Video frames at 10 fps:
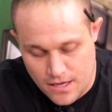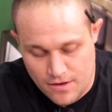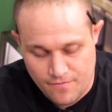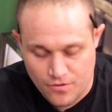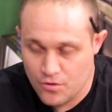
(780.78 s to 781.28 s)

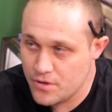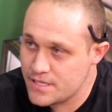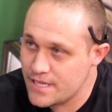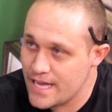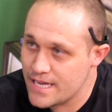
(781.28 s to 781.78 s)

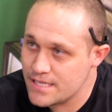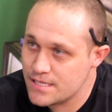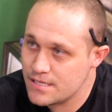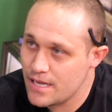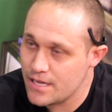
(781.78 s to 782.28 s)
influence this
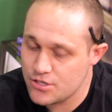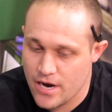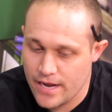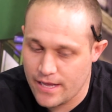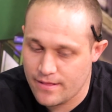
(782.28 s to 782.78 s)
and
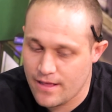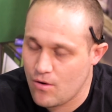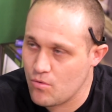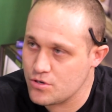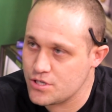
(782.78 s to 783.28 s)
try to get
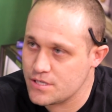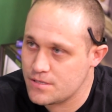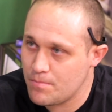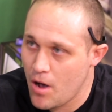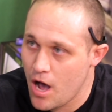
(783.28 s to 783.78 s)
that
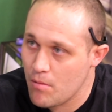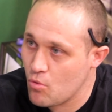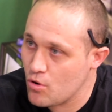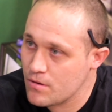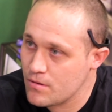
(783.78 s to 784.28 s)
oranges to pop
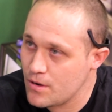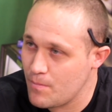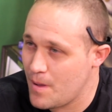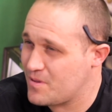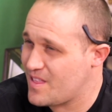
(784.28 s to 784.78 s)
more. You
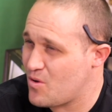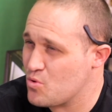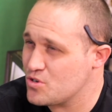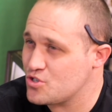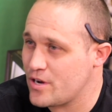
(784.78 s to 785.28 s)
know, maybe with that
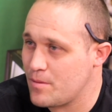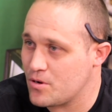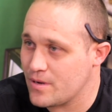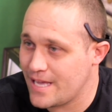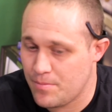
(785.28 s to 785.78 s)
Orange Dream,
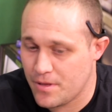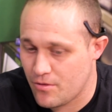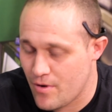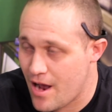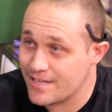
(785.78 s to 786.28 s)
it'll keep
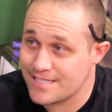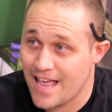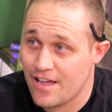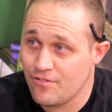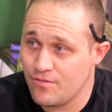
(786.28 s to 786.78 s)
it throughout its
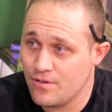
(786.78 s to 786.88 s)
life